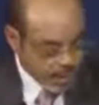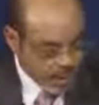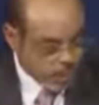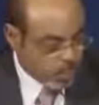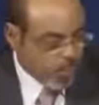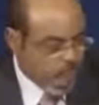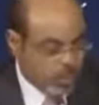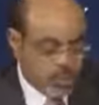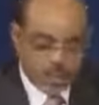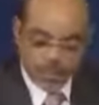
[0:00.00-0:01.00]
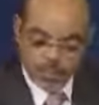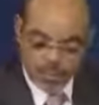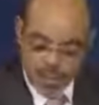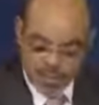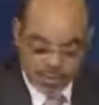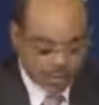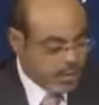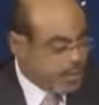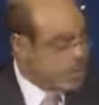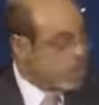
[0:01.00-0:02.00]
sector should be out, private sector